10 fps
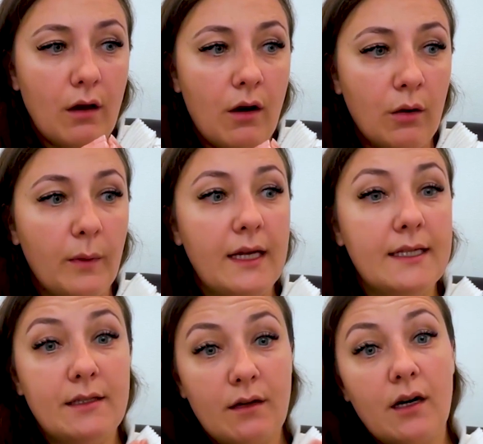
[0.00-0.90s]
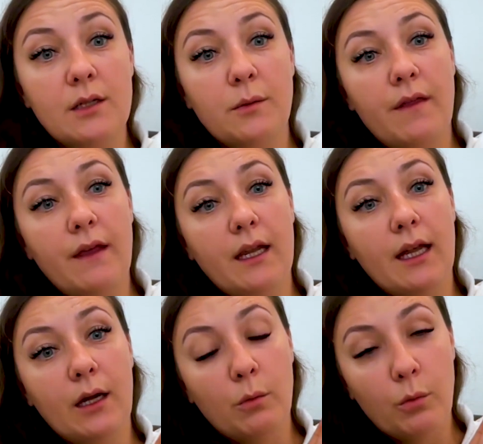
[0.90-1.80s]
always start with thinking
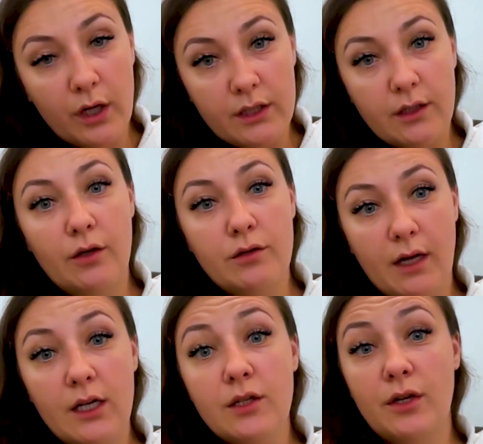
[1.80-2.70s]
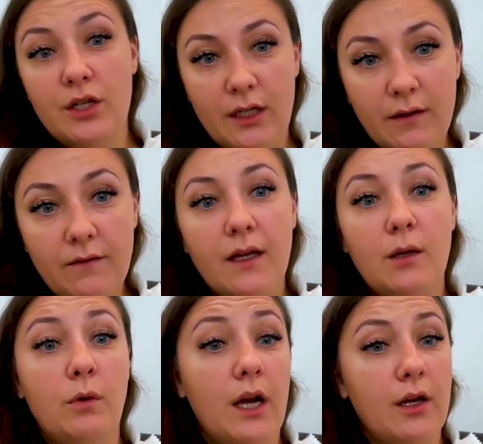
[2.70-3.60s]
like what you're trying to achieve
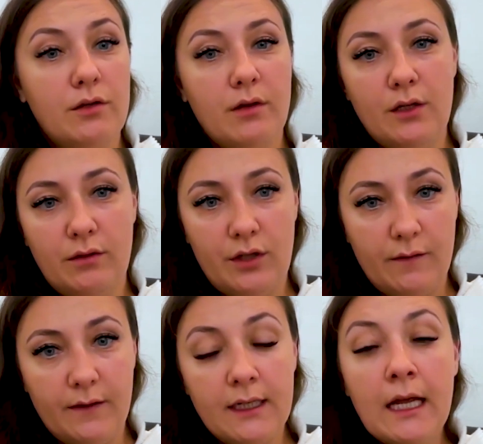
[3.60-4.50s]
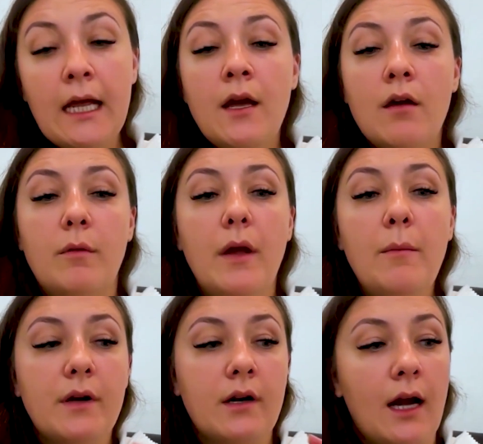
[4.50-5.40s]
and why you're trying to achieve it.
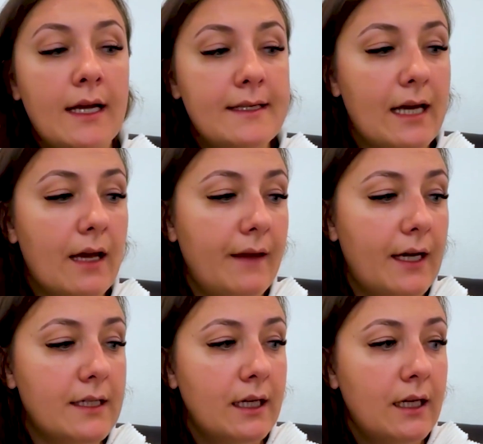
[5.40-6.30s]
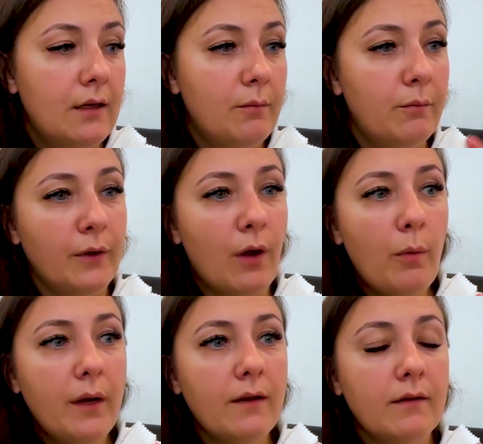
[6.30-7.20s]
Remember, I said that
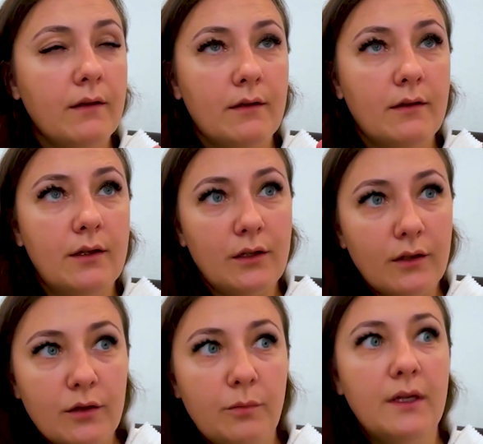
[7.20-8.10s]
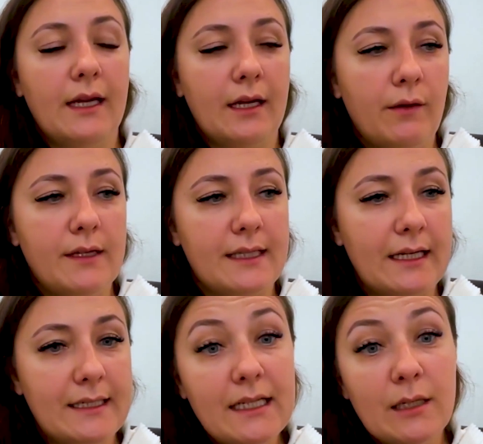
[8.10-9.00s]
going to be like, this
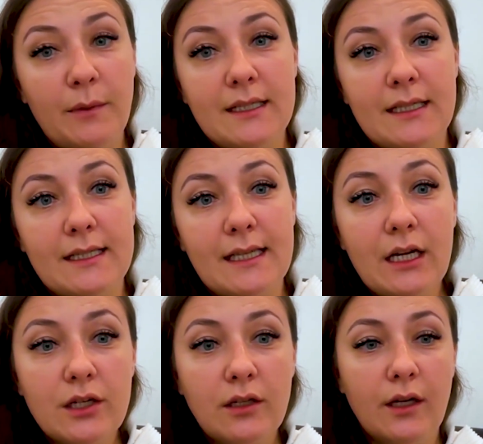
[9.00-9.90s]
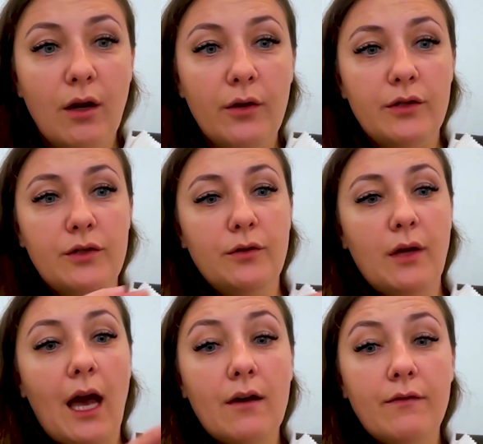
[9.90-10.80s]
like data business is actually going to
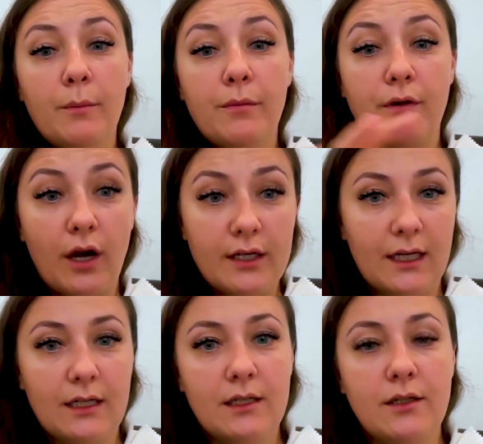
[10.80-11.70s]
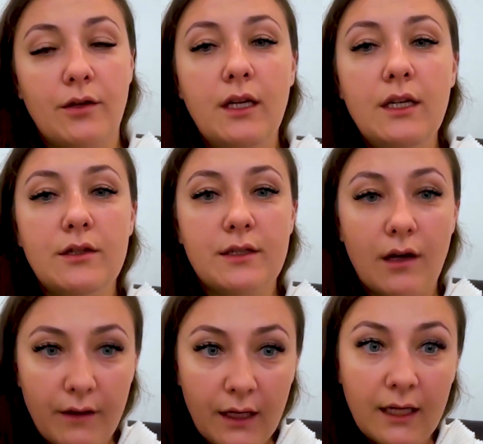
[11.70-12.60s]
have a product. So you need to
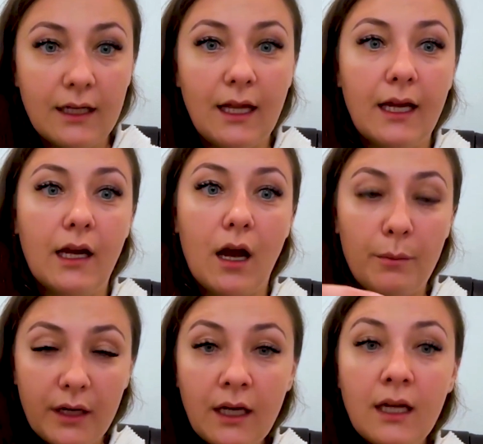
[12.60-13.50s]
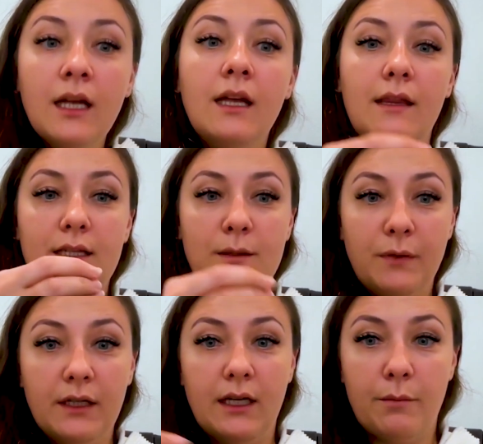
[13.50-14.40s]
start thinking like a company that is building a